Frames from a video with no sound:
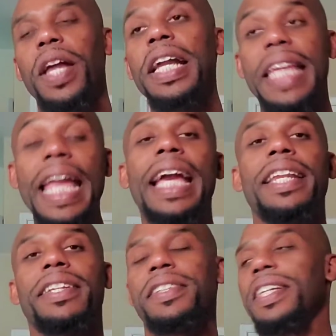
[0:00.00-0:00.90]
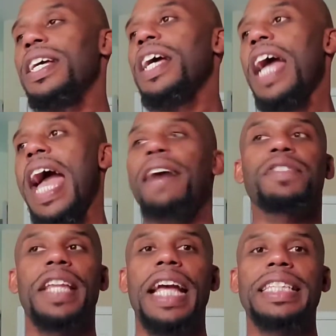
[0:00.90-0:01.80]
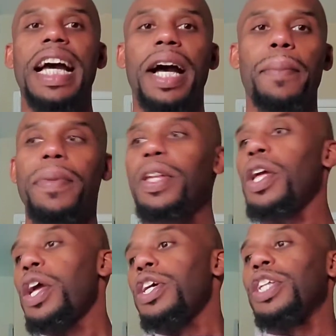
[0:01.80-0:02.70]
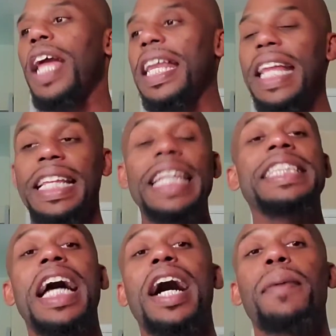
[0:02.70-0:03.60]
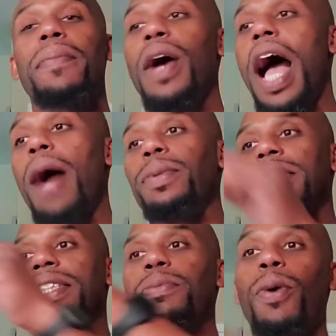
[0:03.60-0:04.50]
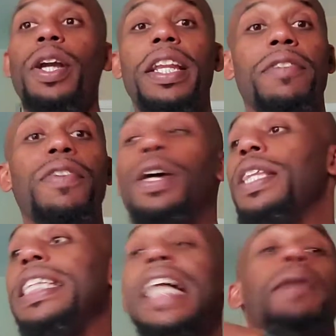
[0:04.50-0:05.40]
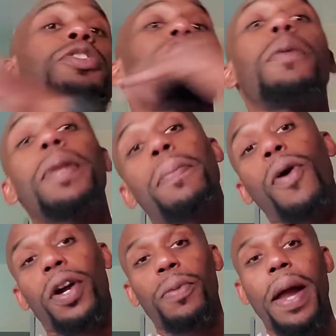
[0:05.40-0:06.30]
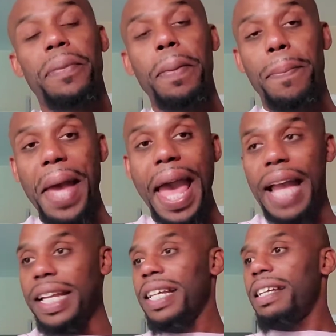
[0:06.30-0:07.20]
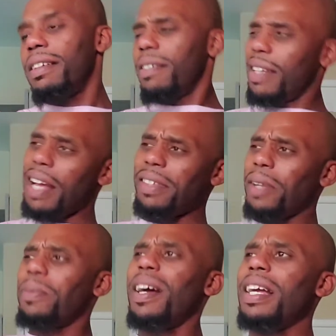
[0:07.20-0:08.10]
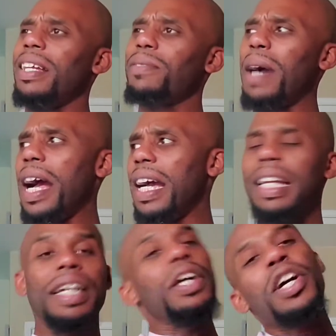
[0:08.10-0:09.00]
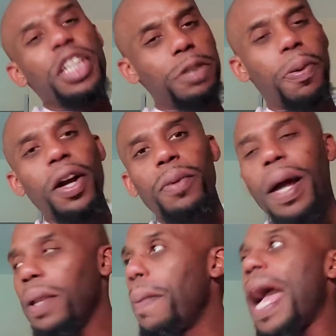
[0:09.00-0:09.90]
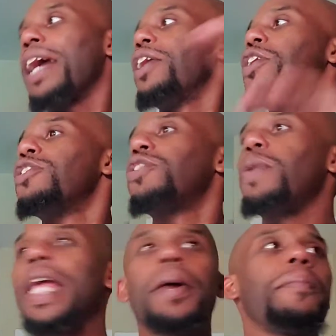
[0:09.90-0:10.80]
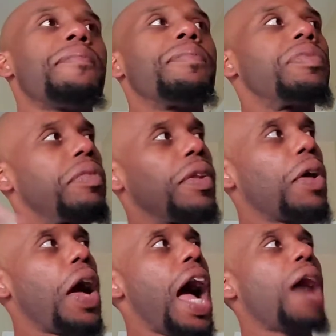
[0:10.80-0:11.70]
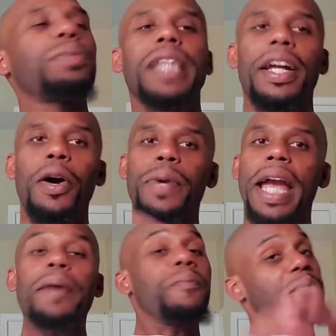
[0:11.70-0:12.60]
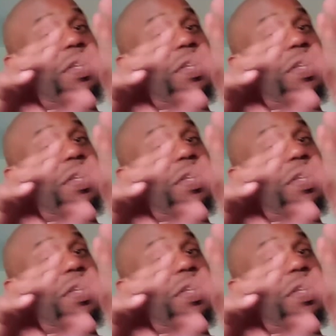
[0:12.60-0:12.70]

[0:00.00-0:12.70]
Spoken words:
again after that time. This time I was parking in the front. This time she told me to park around the back. I was like, what? Why? Just park around the back. So then I was like, okay,